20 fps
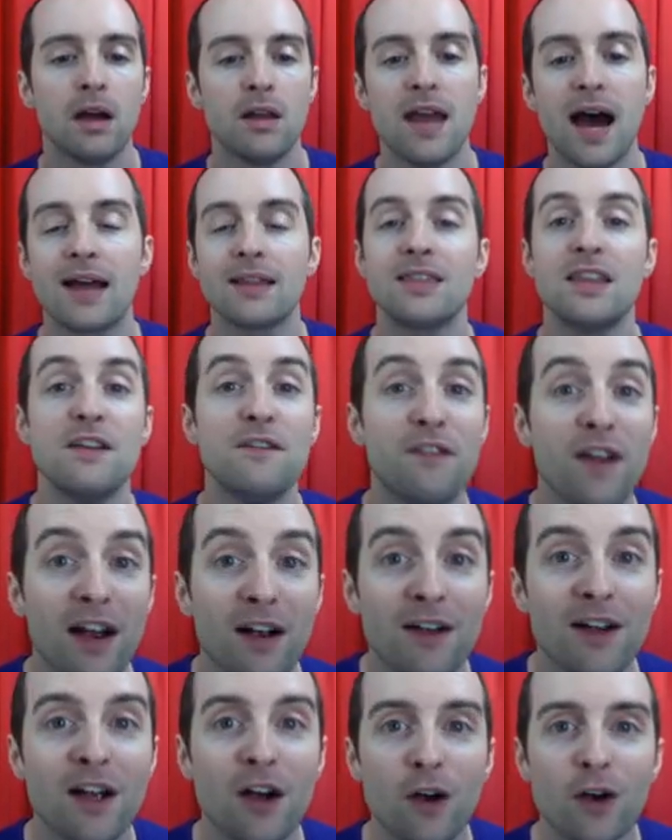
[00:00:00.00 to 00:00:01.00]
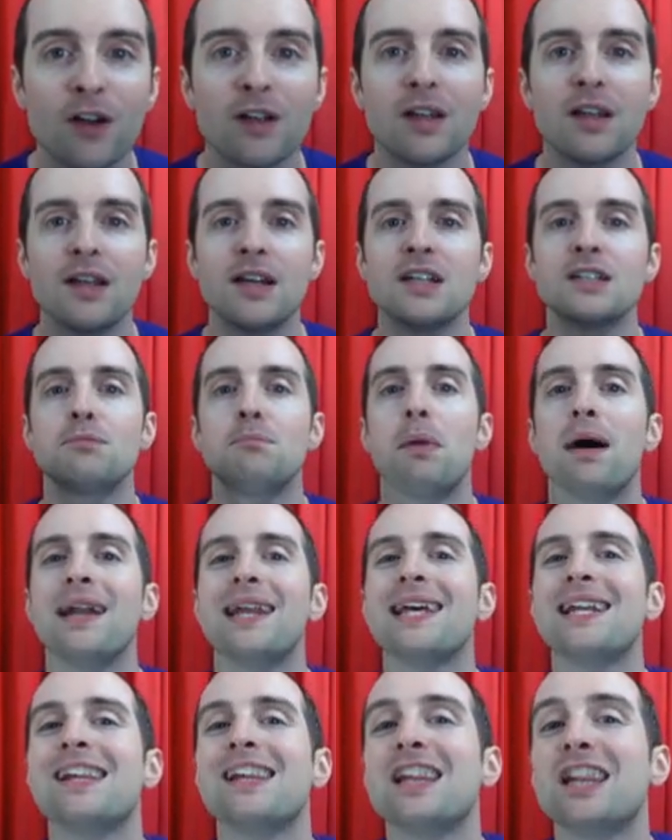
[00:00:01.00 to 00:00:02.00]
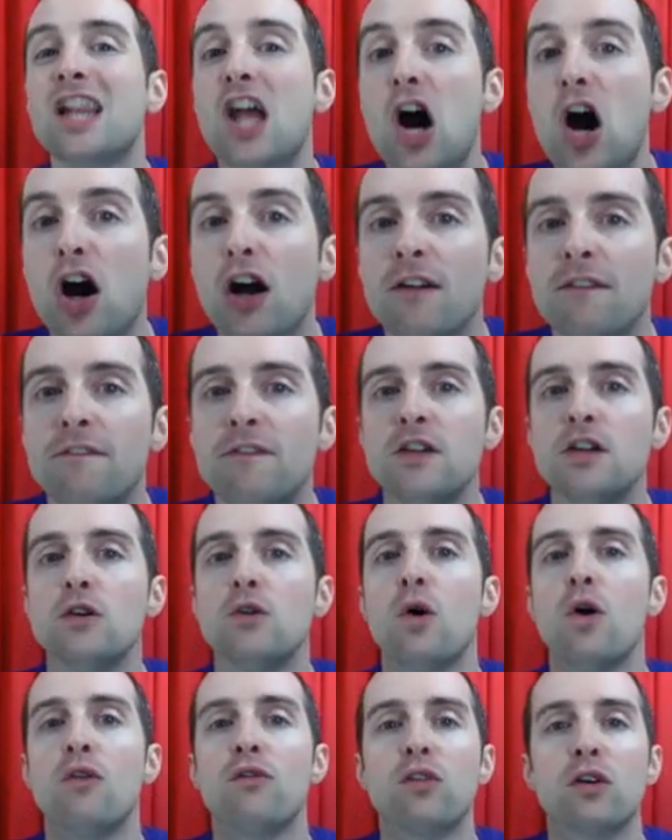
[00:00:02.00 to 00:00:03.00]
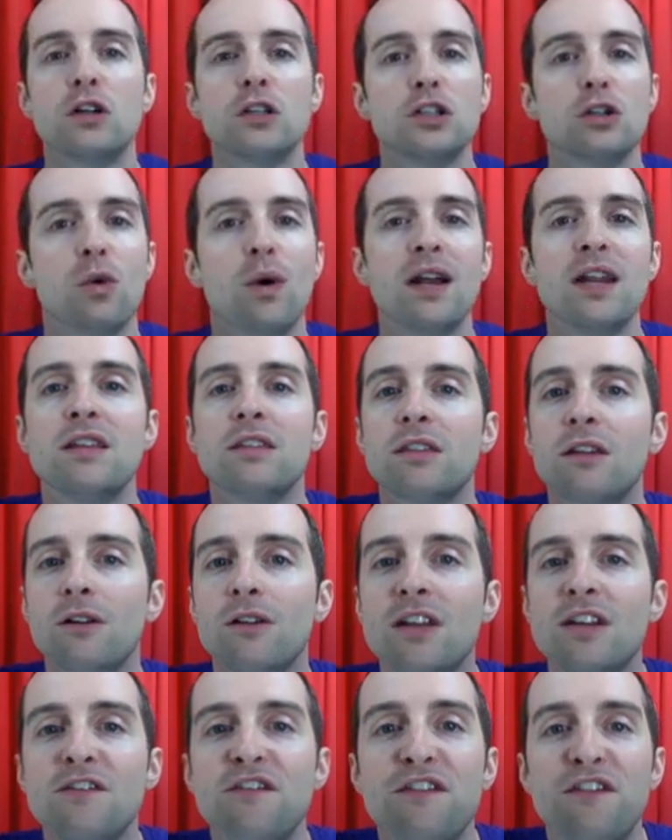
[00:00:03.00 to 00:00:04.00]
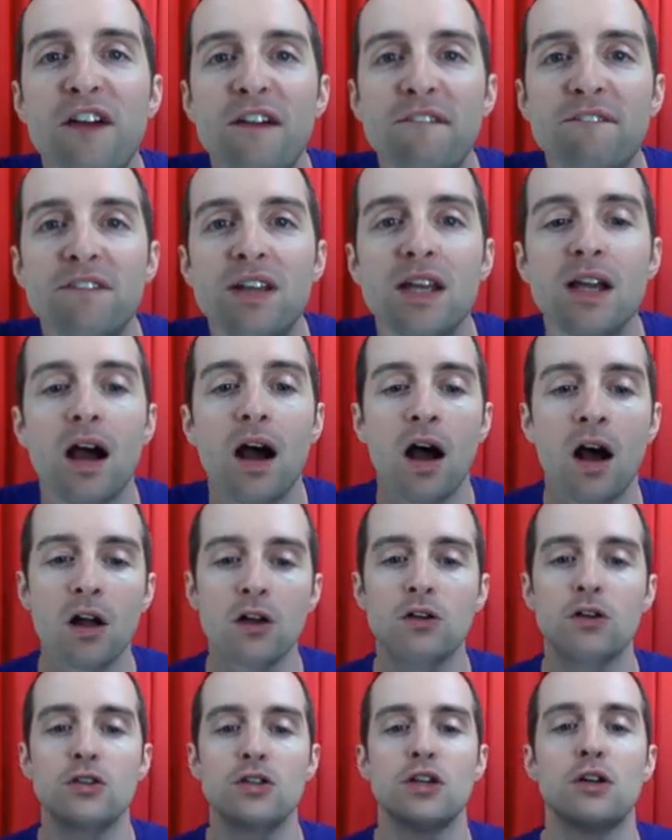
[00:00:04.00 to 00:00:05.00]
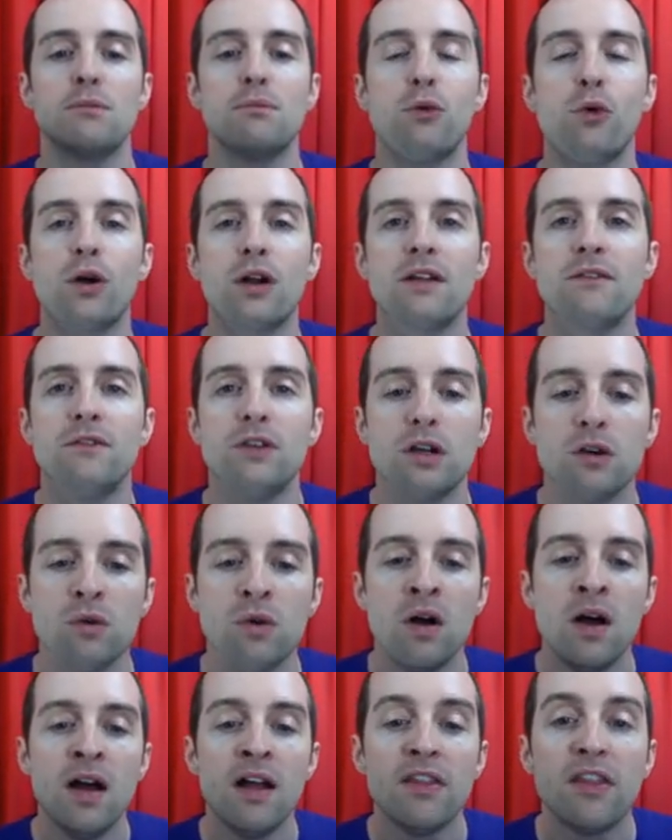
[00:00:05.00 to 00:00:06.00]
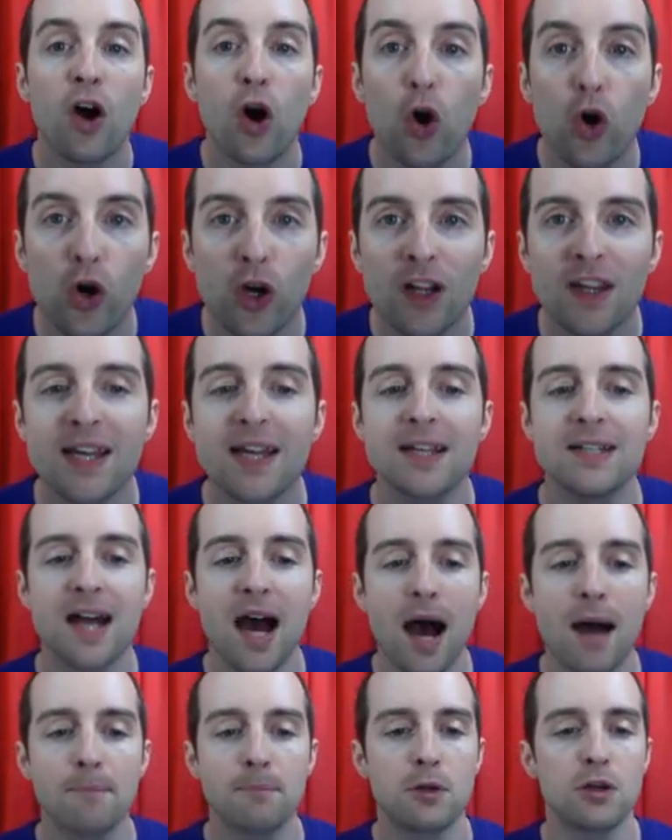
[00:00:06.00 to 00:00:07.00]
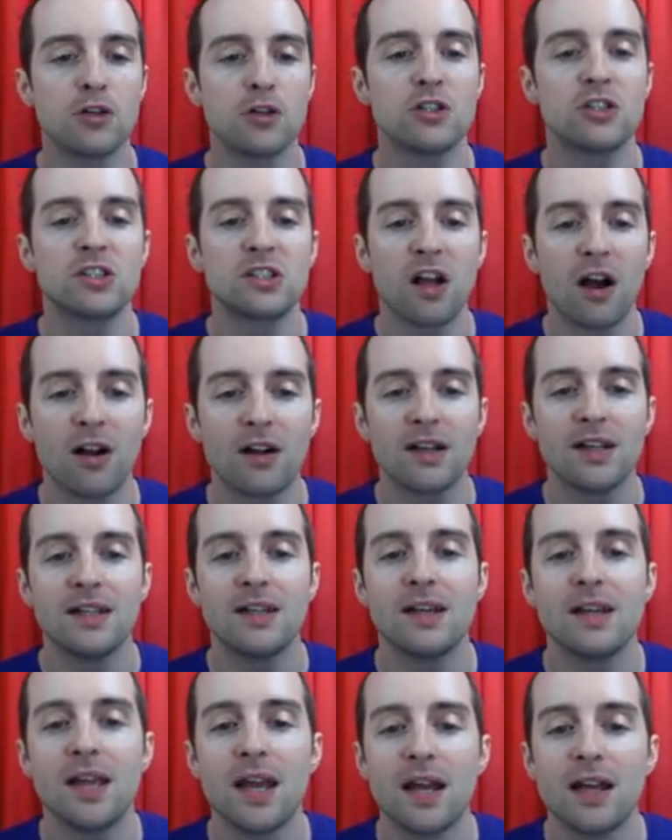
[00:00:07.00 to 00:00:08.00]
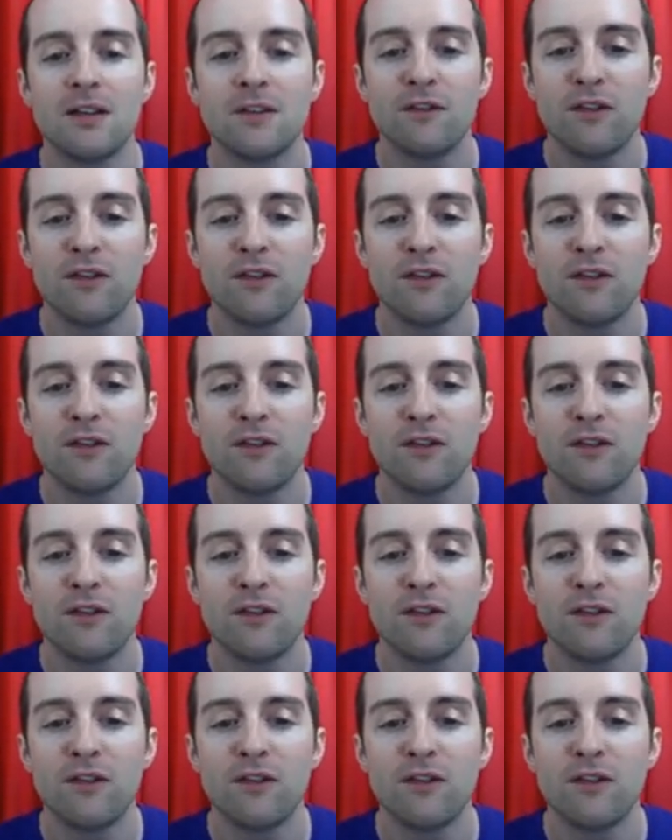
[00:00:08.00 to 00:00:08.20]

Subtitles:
not the very earliest, but in a long view, over a 20, 30, 50, 100-year point of view, the early adopters starting to get